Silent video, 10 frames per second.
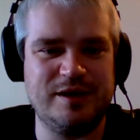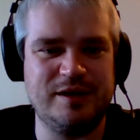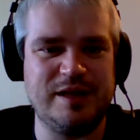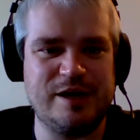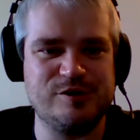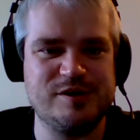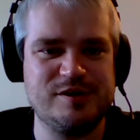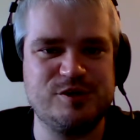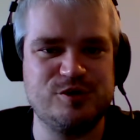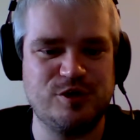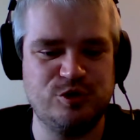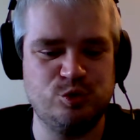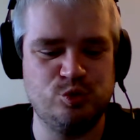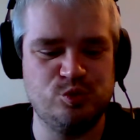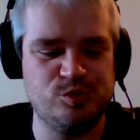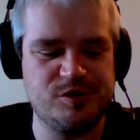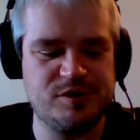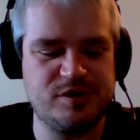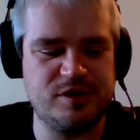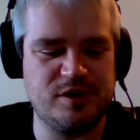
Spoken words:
allows us to use